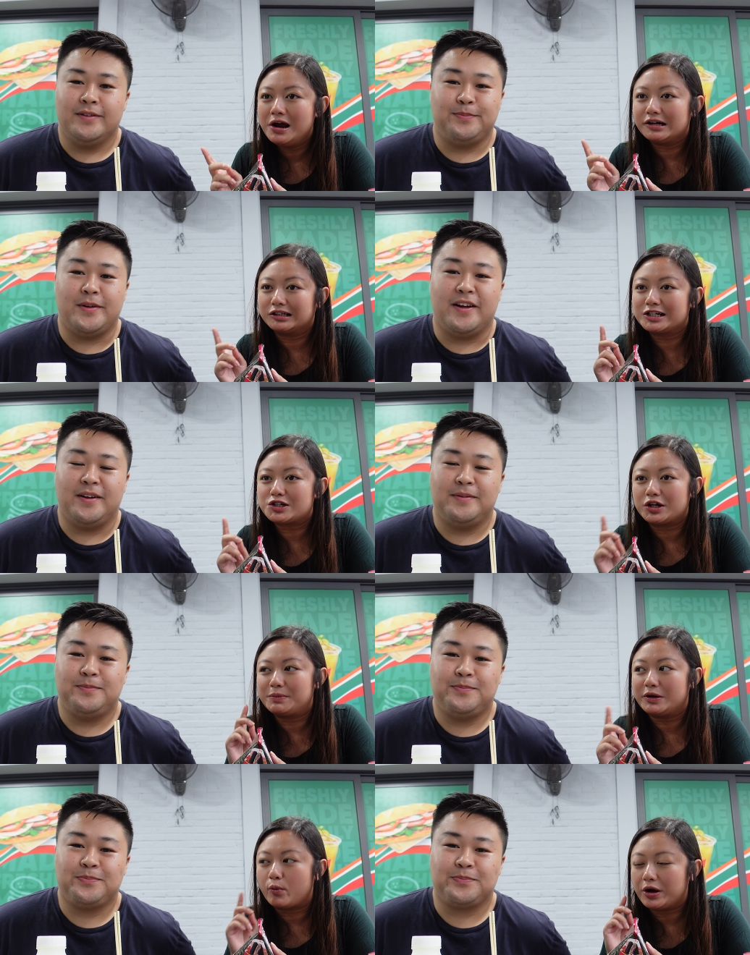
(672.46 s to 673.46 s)
Speaker 1: And I think it's only
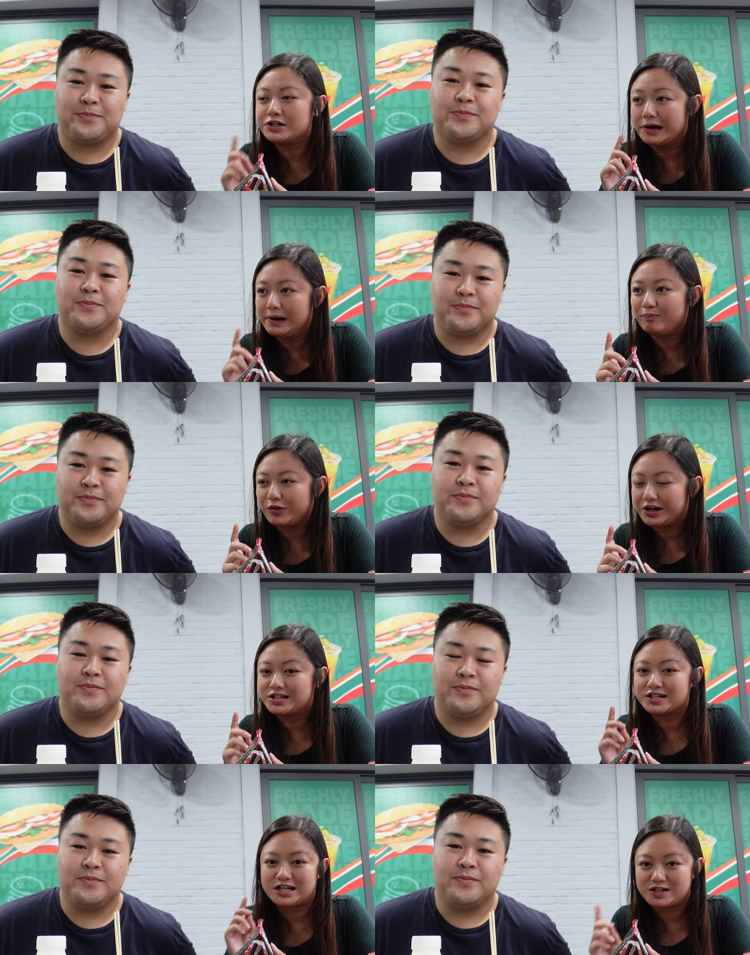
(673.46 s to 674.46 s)
been one time that he
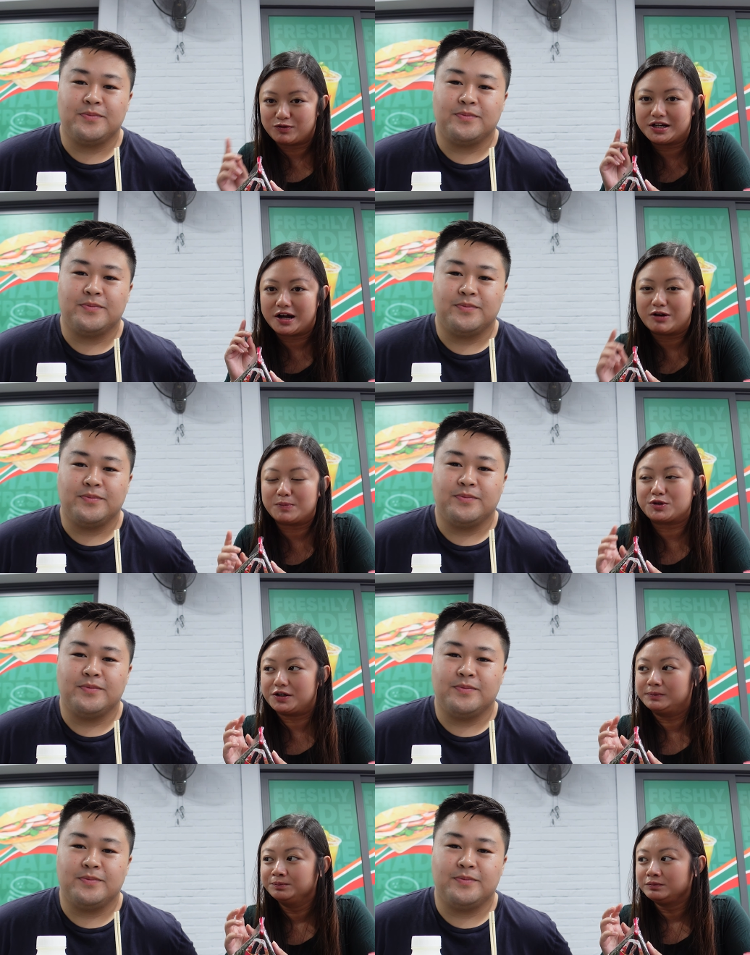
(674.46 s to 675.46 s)
successfully unwrapped
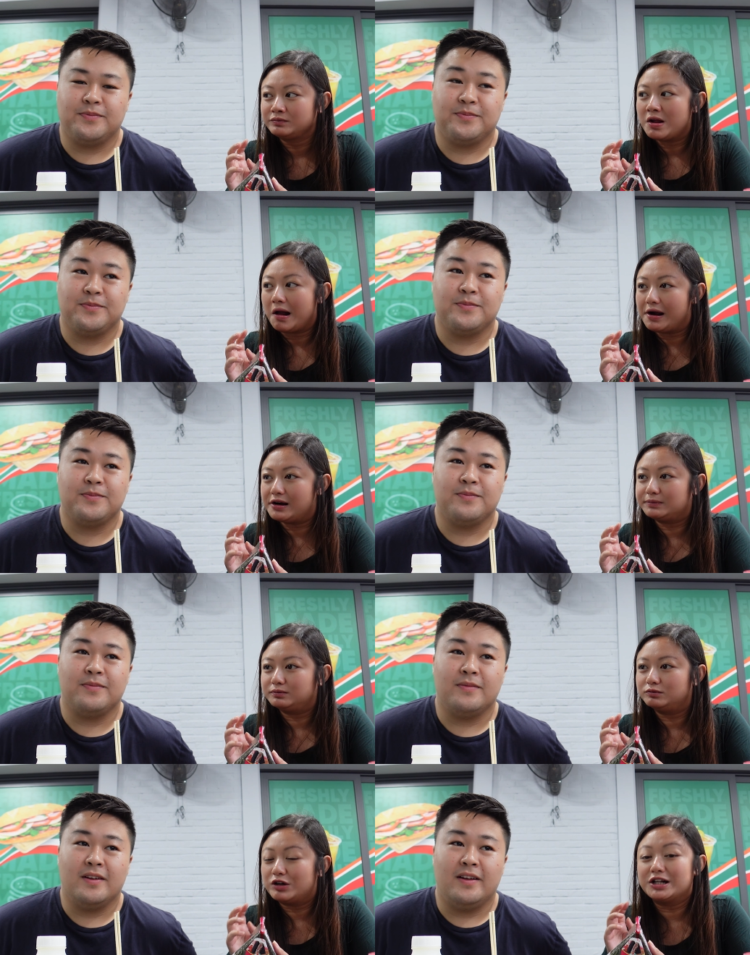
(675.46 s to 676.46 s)
it uh,
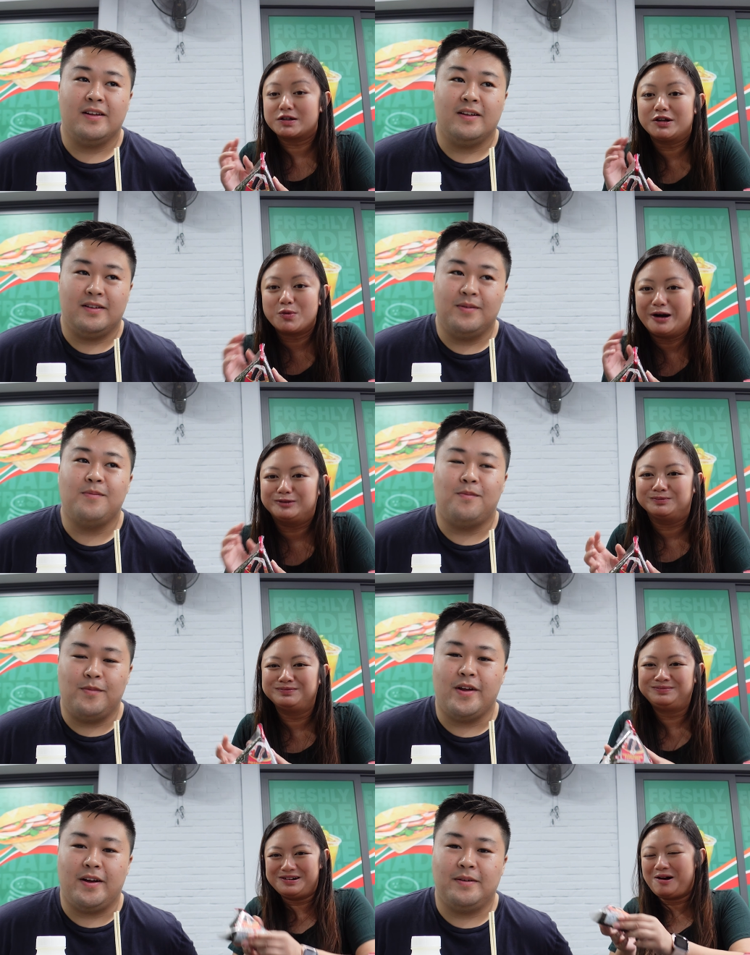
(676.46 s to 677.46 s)
relatively well.
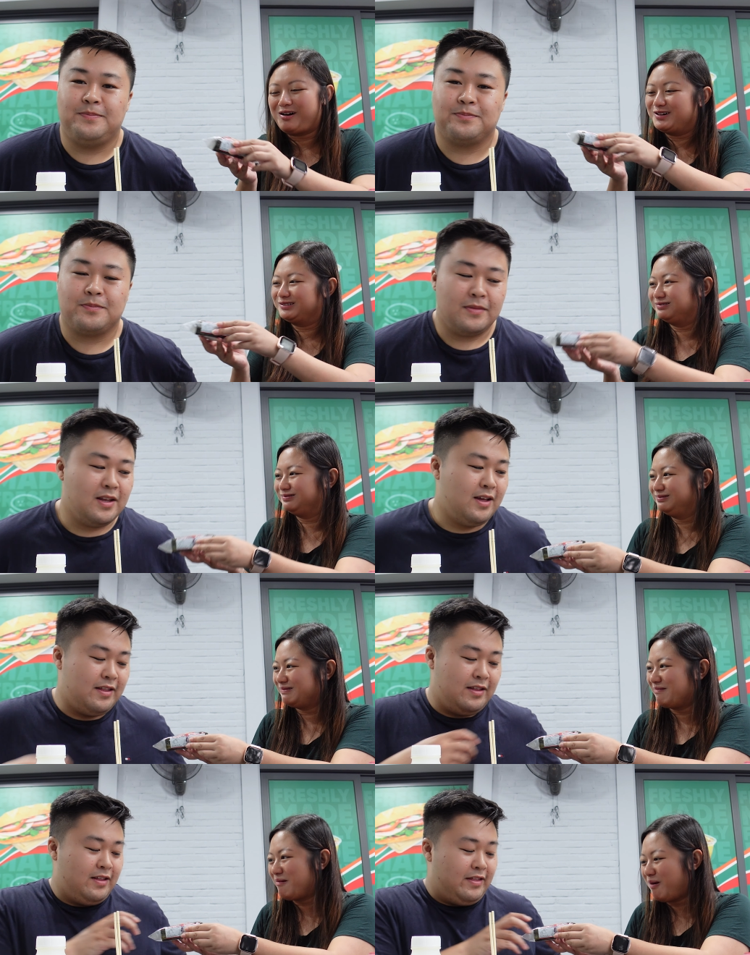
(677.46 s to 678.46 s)

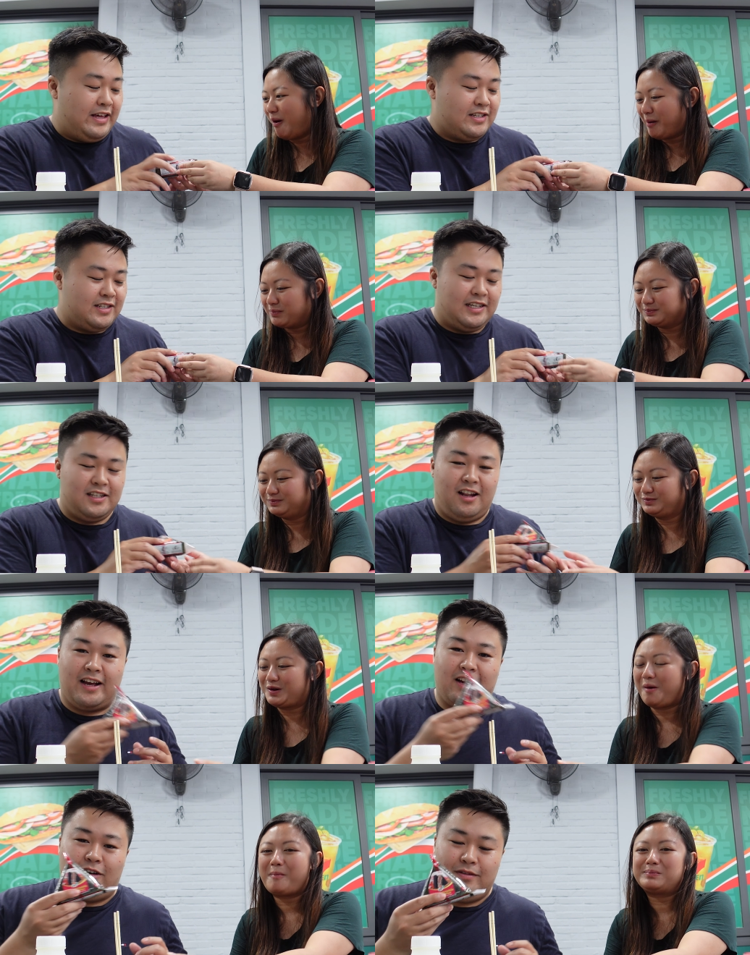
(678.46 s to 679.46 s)
Yeah.
Speaker 2: This is
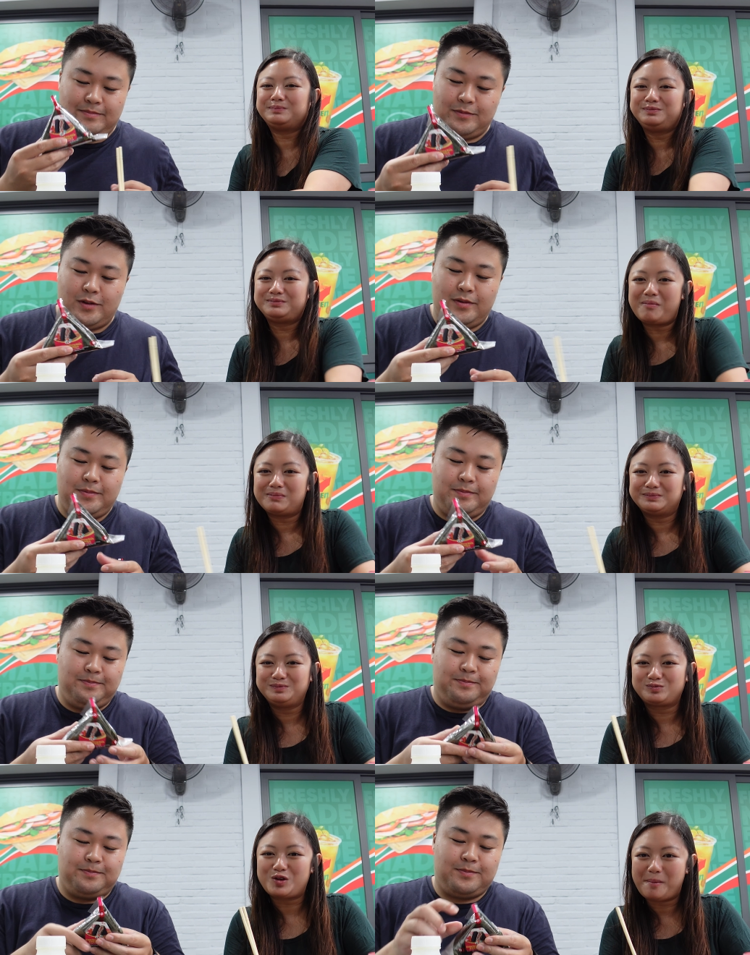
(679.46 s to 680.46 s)
like
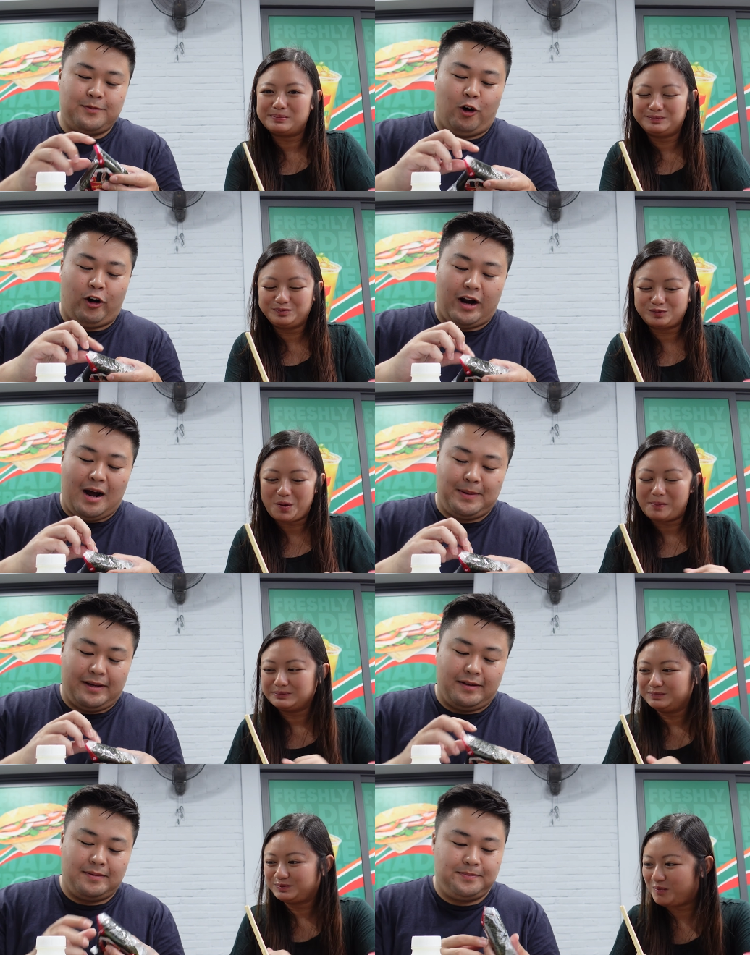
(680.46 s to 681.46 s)

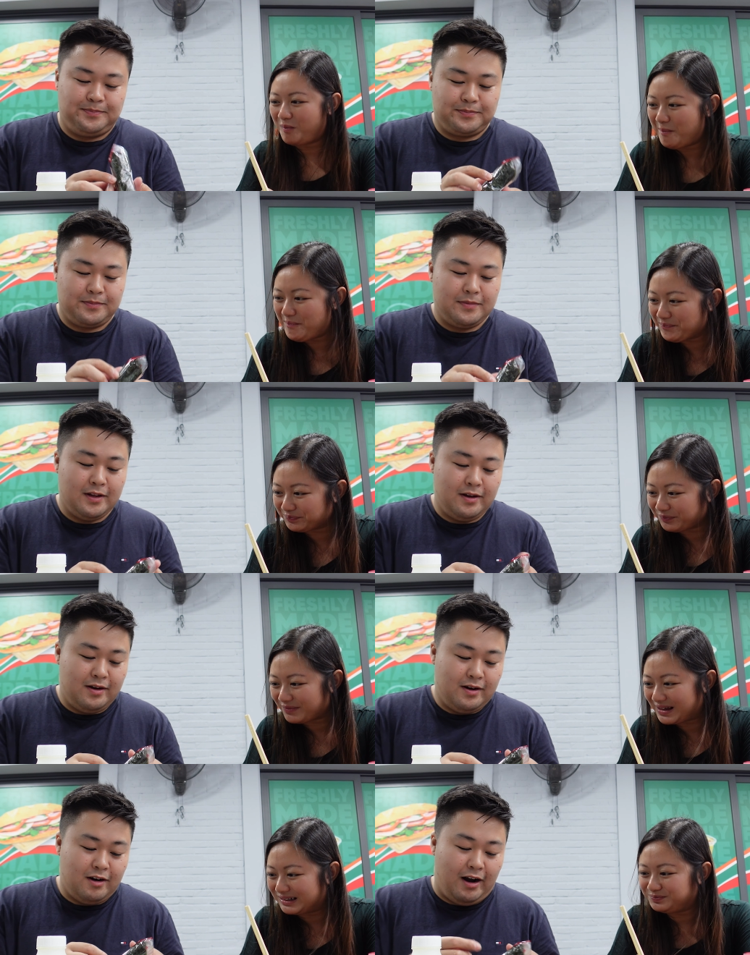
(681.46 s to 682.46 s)
origami.
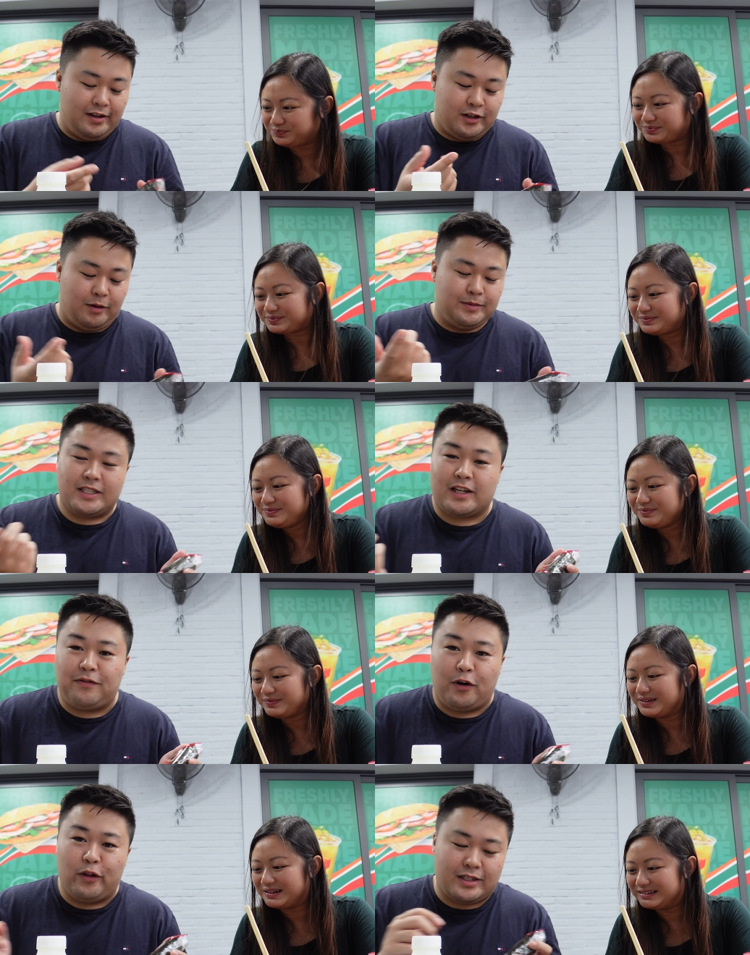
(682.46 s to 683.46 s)
Alright, so I'm just going
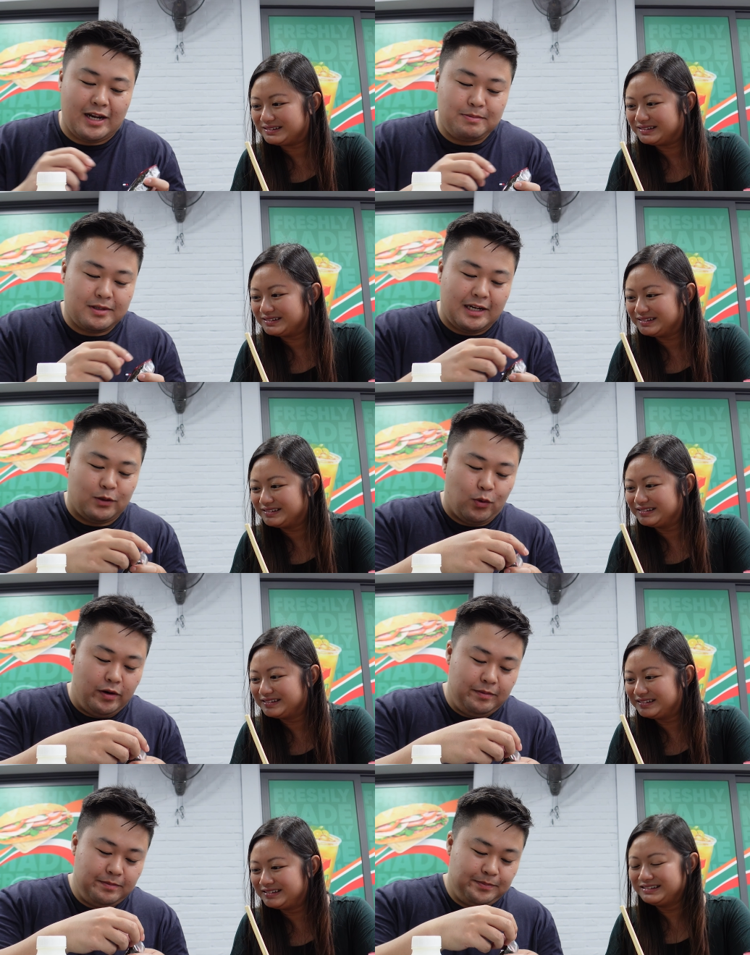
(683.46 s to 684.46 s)
to follow the steps as you would.